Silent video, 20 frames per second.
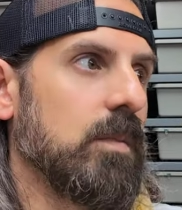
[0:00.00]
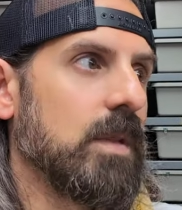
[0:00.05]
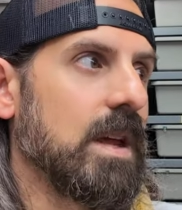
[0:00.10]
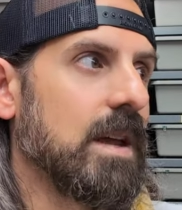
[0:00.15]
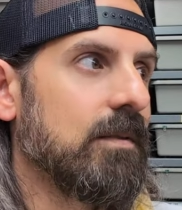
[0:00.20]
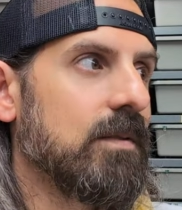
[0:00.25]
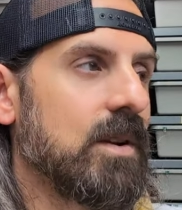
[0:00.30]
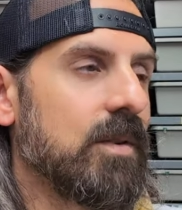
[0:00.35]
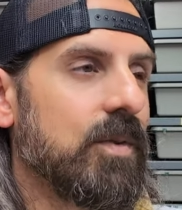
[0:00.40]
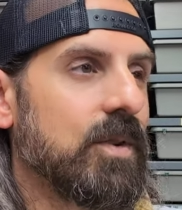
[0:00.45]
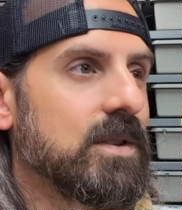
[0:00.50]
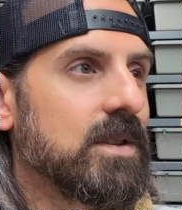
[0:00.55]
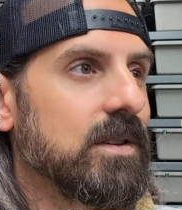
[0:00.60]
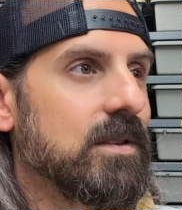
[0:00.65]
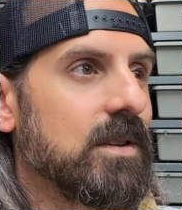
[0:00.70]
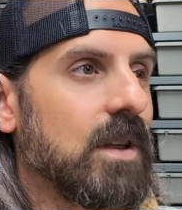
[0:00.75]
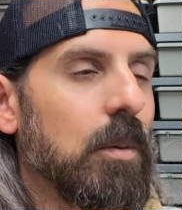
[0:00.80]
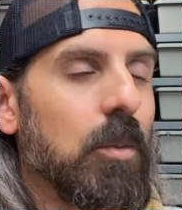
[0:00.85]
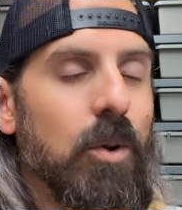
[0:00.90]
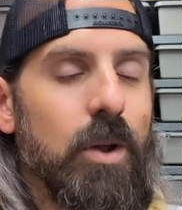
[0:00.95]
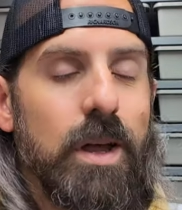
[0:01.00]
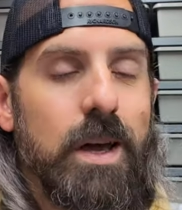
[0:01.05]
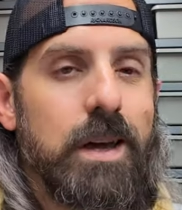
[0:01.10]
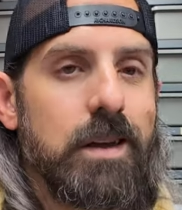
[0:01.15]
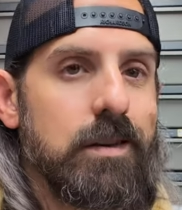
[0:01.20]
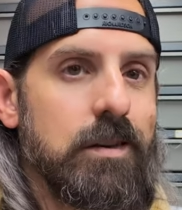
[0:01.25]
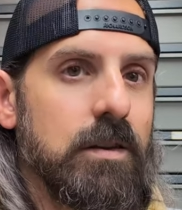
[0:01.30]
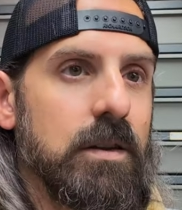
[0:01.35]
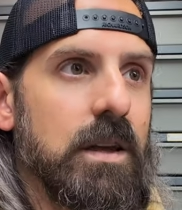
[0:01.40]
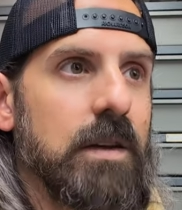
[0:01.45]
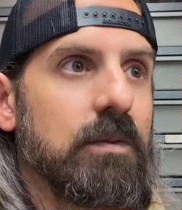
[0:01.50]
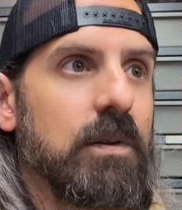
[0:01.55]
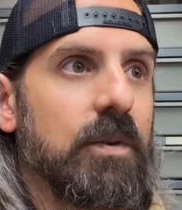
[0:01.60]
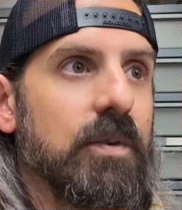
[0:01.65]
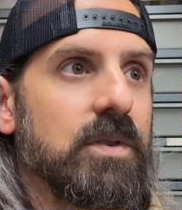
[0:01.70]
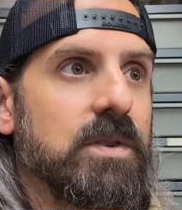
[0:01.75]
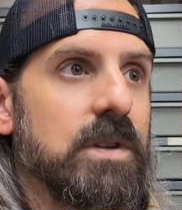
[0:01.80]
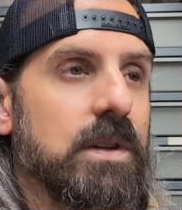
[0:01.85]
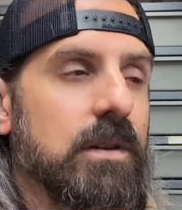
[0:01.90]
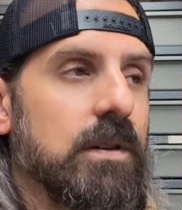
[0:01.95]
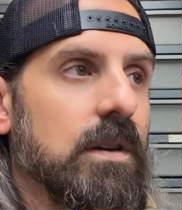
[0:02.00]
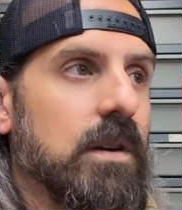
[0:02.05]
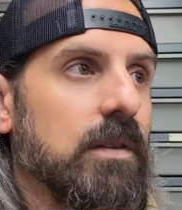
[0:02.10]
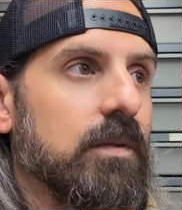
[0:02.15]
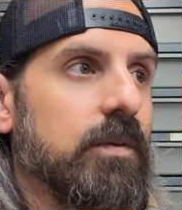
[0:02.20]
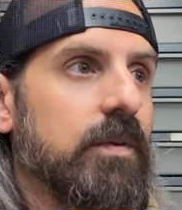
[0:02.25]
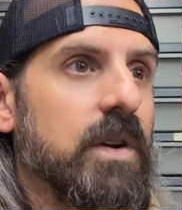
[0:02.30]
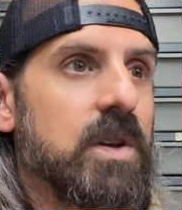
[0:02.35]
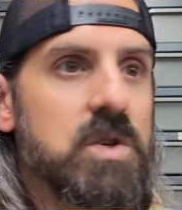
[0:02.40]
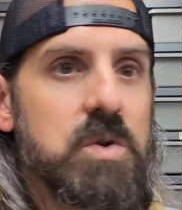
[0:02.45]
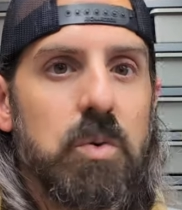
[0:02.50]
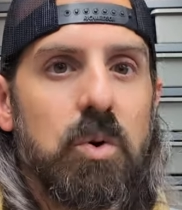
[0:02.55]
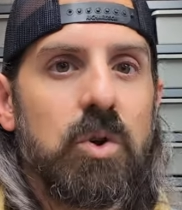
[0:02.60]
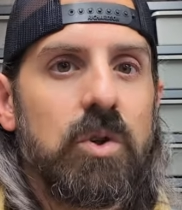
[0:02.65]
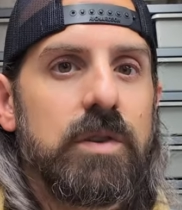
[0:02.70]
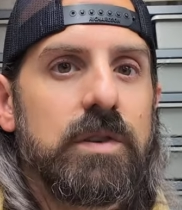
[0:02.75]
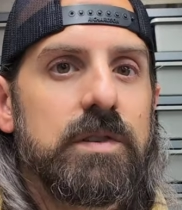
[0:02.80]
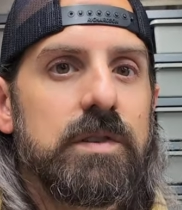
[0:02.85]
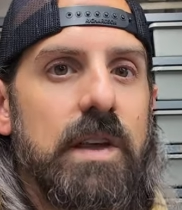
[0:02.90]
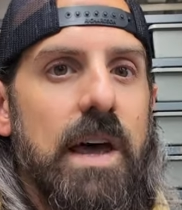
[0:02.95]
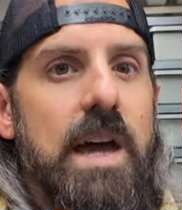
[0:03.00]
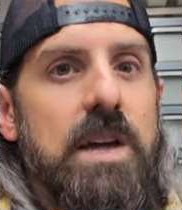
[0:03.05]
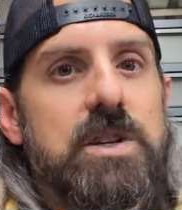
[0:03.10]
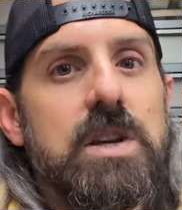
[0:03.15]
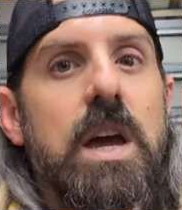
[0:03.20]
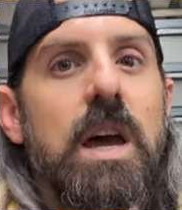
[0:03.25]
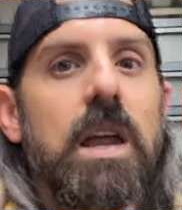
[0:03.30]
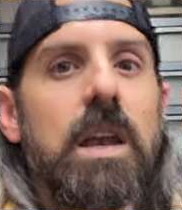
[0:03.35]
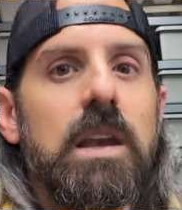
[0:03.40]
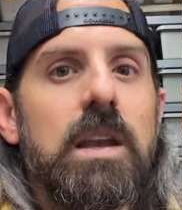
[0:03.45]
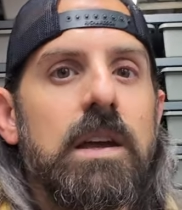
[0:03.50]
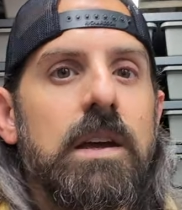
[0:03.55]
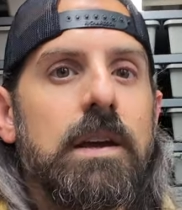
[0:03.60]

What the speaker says: Even if it's a double het, even if it's a visual slash het.